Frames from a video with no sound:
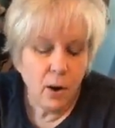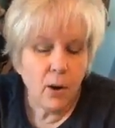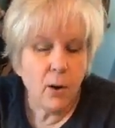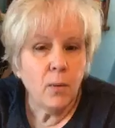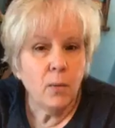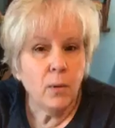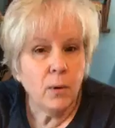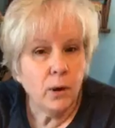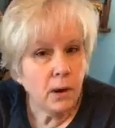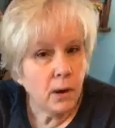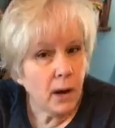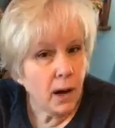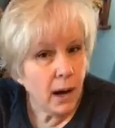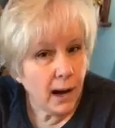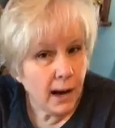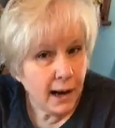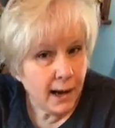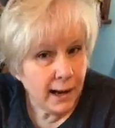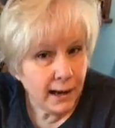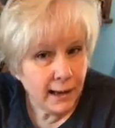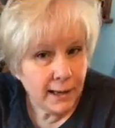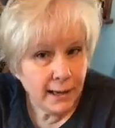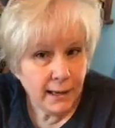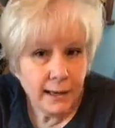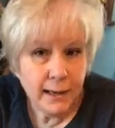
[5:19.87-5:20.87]
Well,
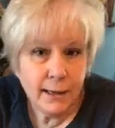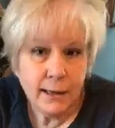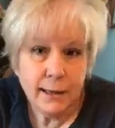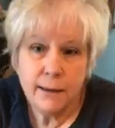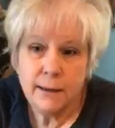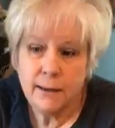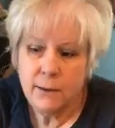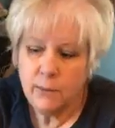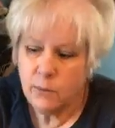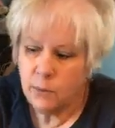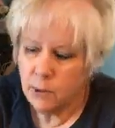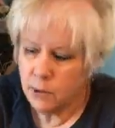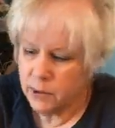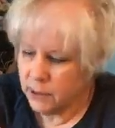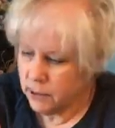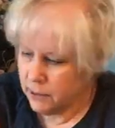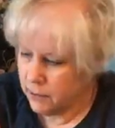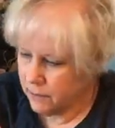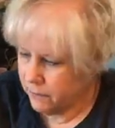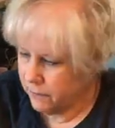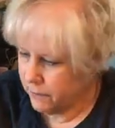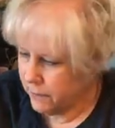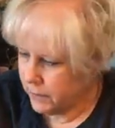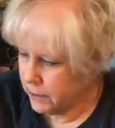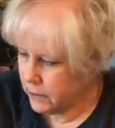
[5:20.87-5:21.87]
I wanted to
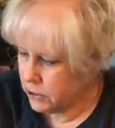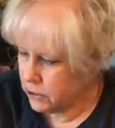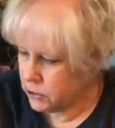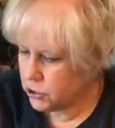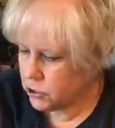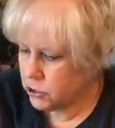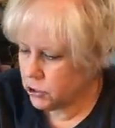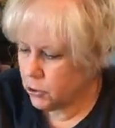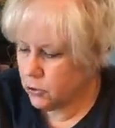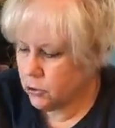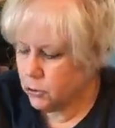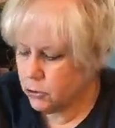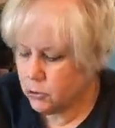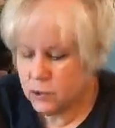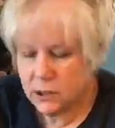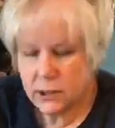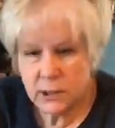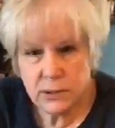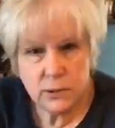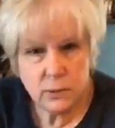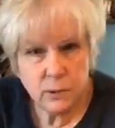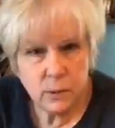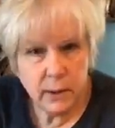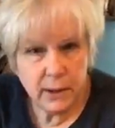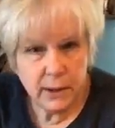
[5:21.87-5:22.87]
finish. So
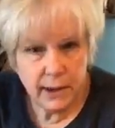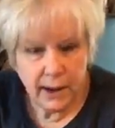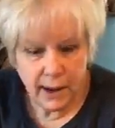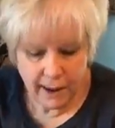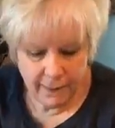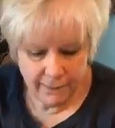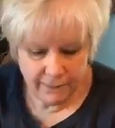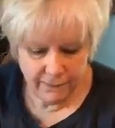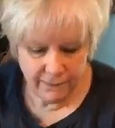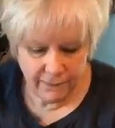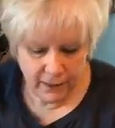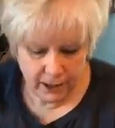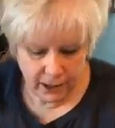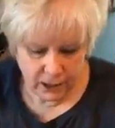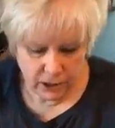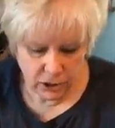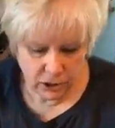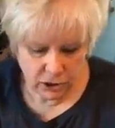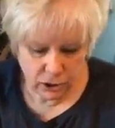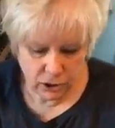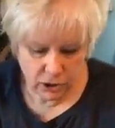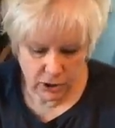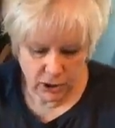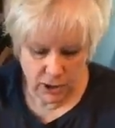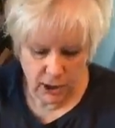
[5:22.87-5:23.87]
this week I
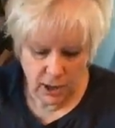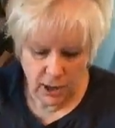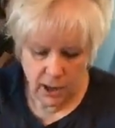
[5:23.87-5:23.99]
finished.